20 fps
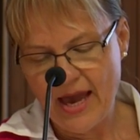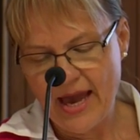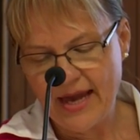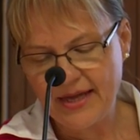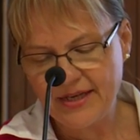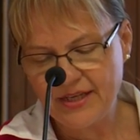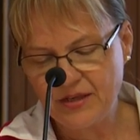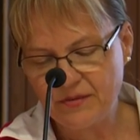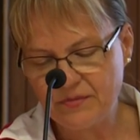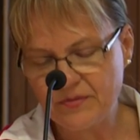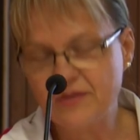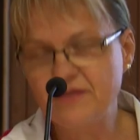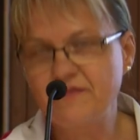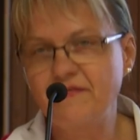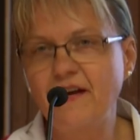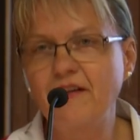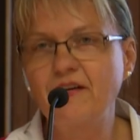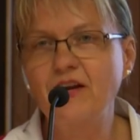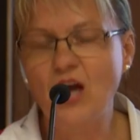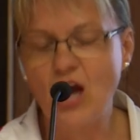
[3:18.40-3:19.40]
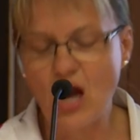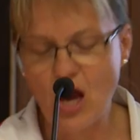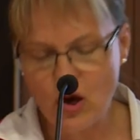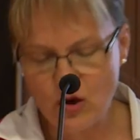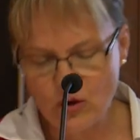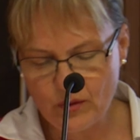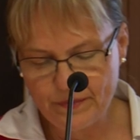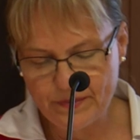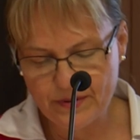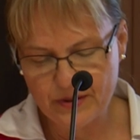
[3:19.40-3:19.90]
And he was very
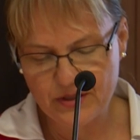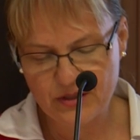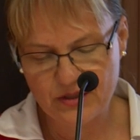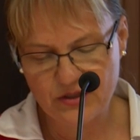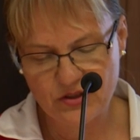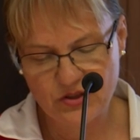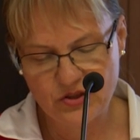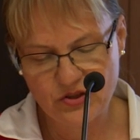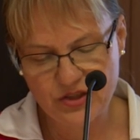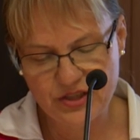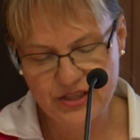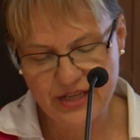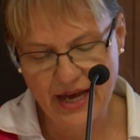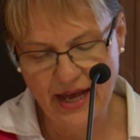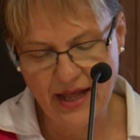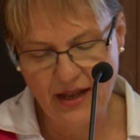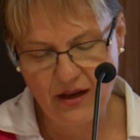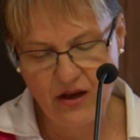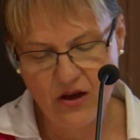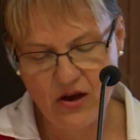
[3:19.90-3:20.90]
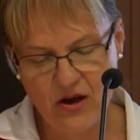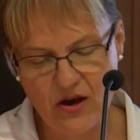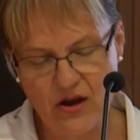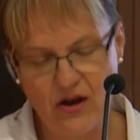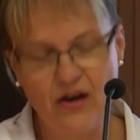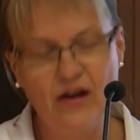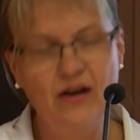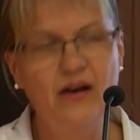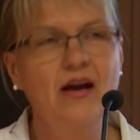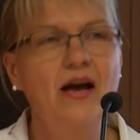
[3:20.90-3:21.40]
open to tell
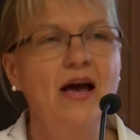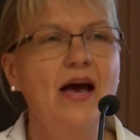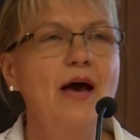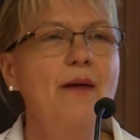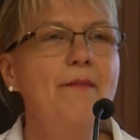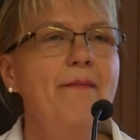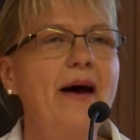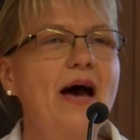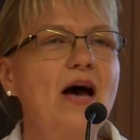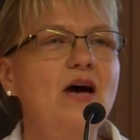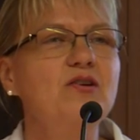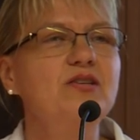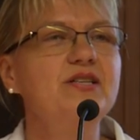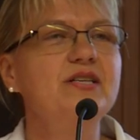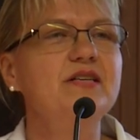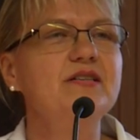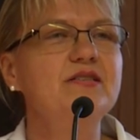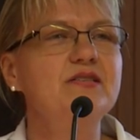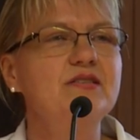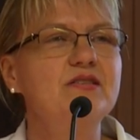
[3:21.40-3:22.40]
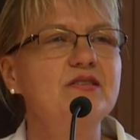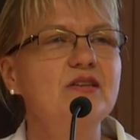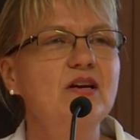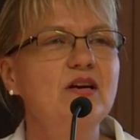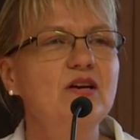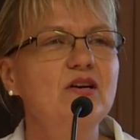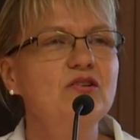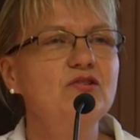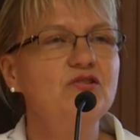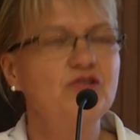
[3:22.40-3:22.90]
her about his
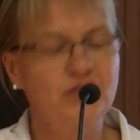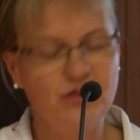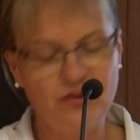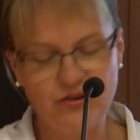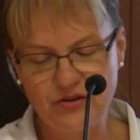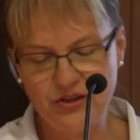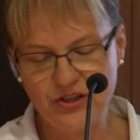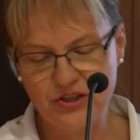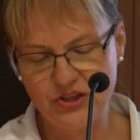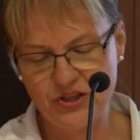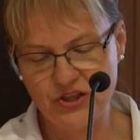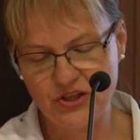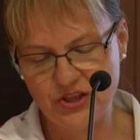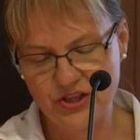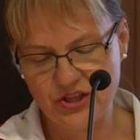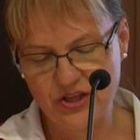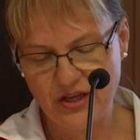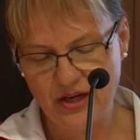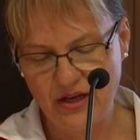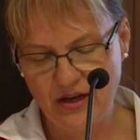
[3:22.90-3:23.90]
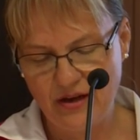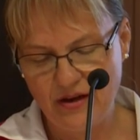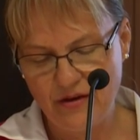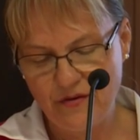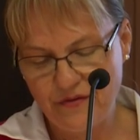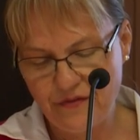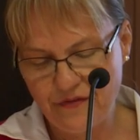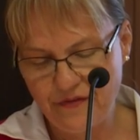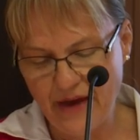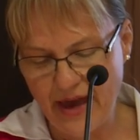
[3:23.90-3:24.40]
Jewish
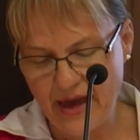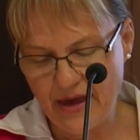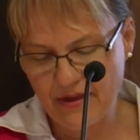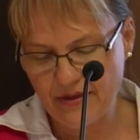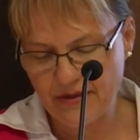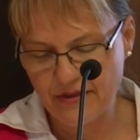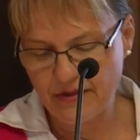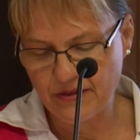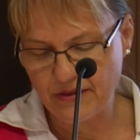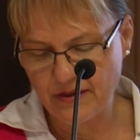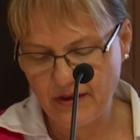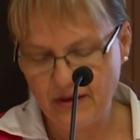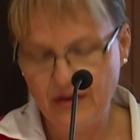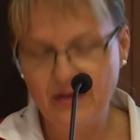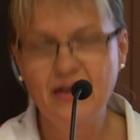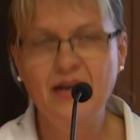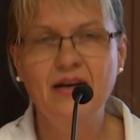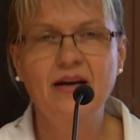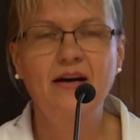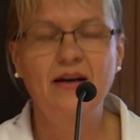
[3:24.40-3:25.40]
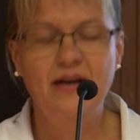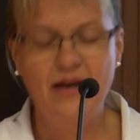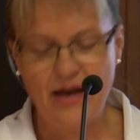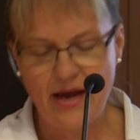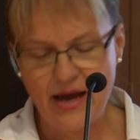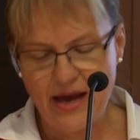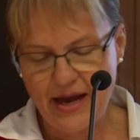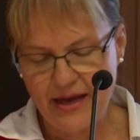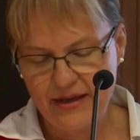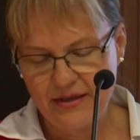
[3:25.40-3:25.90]
faith
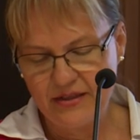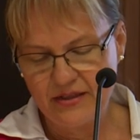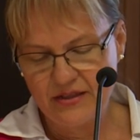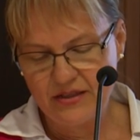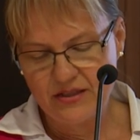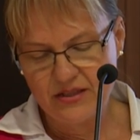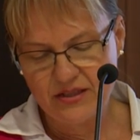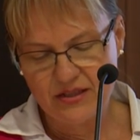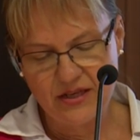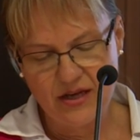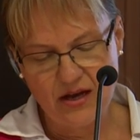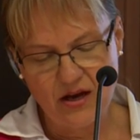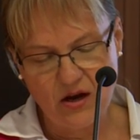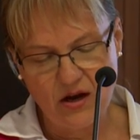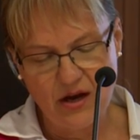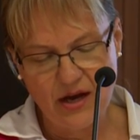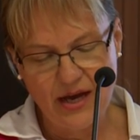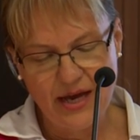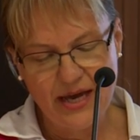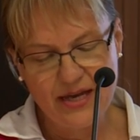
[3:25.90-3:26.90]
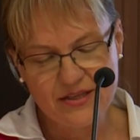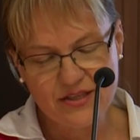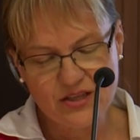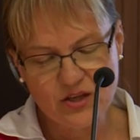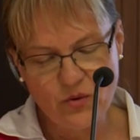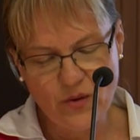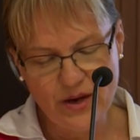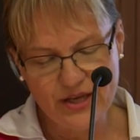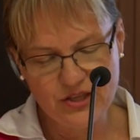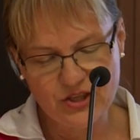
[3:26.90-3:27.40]
and his
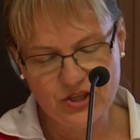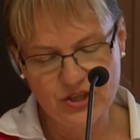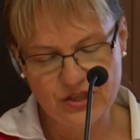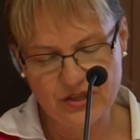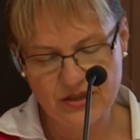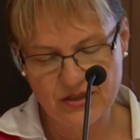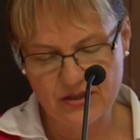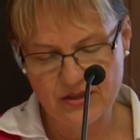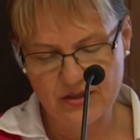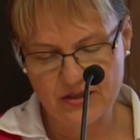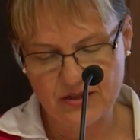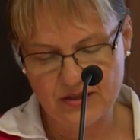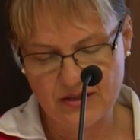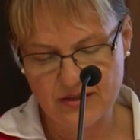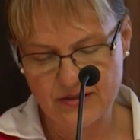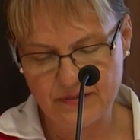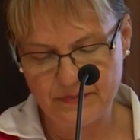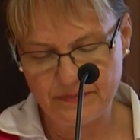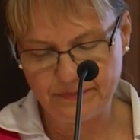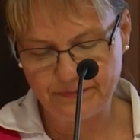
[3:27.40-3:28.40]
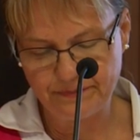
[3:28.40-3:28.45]
questions.